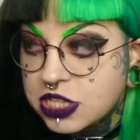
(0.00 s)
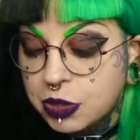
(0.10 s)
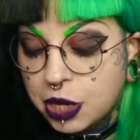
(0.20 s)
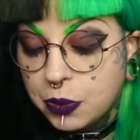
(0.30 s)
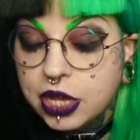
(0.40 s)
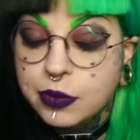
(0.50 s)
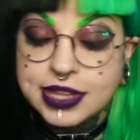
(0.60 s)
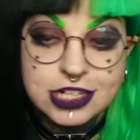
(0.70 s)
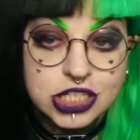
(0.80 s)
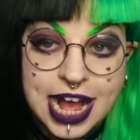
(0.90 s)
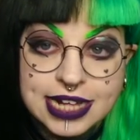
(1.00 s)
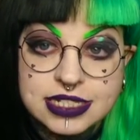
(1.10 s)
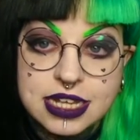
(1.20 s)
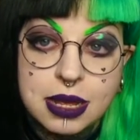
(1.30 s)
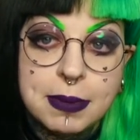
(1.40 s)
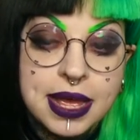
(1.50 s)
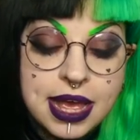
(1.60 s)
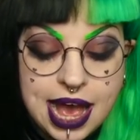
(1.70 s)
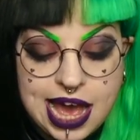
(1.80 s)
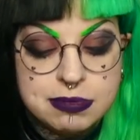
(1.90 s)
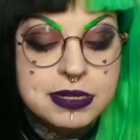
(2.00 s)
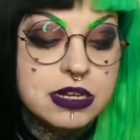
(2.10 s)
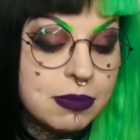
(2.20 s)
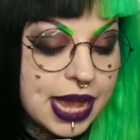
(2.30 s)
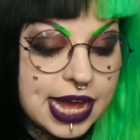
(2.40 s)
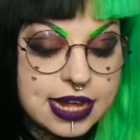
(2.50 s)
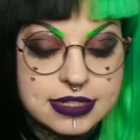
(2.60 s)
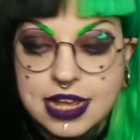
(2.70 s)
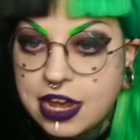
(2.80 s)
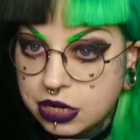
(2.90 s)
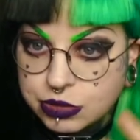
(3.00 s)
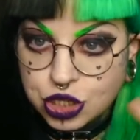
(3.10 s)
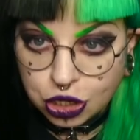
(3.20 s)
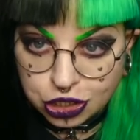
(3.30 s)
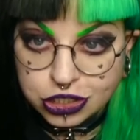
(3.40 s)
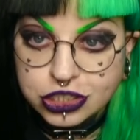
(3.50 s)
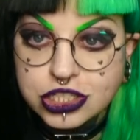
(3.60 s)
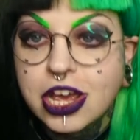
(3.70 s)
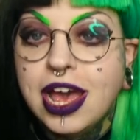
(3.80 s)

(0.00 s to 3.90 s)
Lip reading: So when I work with, I actually had some and I put it on my hands and I was hooked.